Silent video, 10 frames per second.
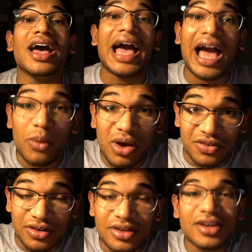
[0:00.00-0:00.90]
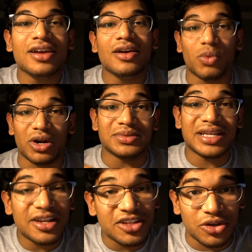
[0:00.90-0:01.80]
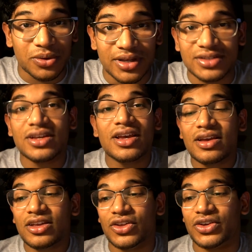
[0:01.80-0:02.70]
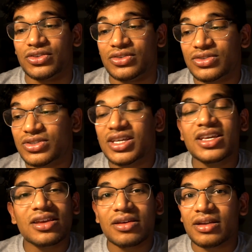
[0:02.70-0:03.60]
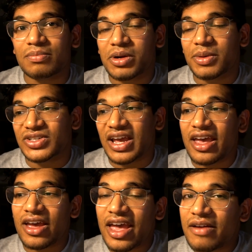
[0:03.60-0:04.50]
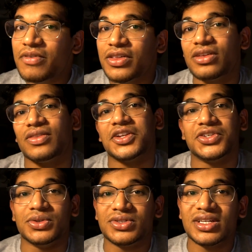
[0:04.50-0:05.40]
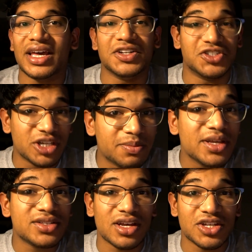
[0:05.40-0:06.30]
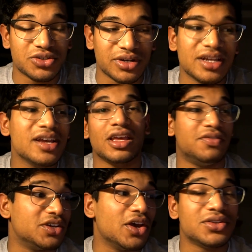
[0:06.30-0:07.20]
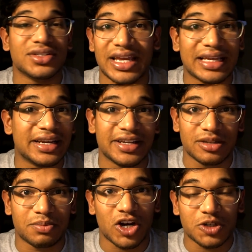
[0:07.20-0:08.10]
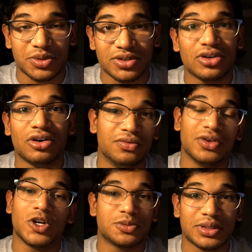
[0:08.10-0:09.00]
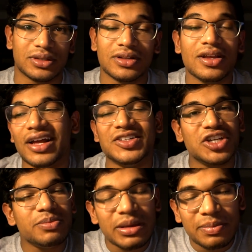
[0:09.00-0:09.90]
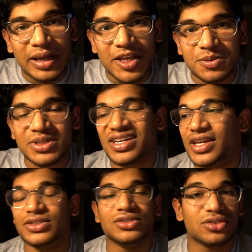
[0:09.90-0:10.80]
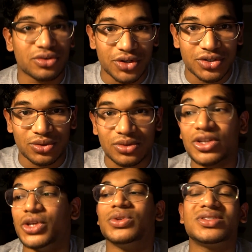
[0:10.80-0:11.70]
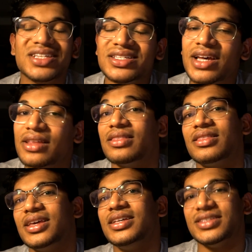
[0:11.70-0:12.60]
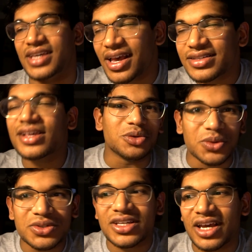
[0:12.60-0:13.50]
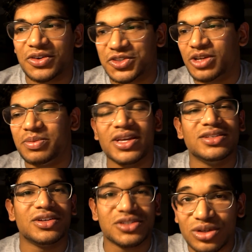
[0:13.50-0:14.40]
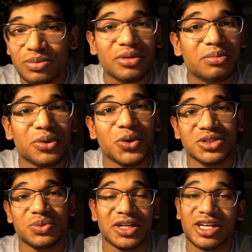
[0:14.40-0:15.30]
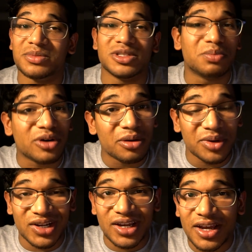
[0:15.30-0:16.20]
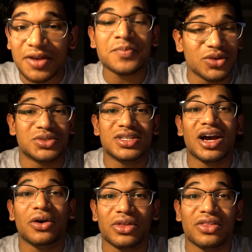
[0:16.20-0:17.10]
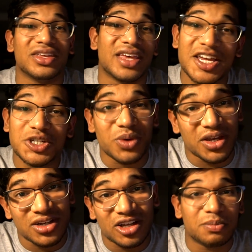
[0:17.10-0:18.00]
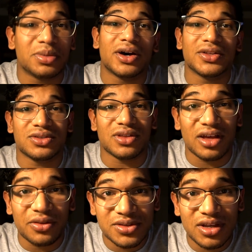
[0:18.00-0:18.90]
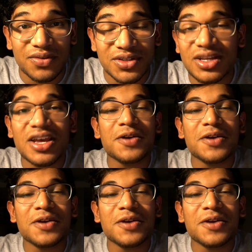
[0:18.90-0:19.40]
However, what I'm telling you is, you can see pretty much everything that you'll see at a GP surgery if you go to the day clinic department of the hospital. A GP placement isn't crucial. You'll see certain things, yes. You will see how GPs are super important when it comes to primary care. You'll see how they're the gateway to other parts of the health service.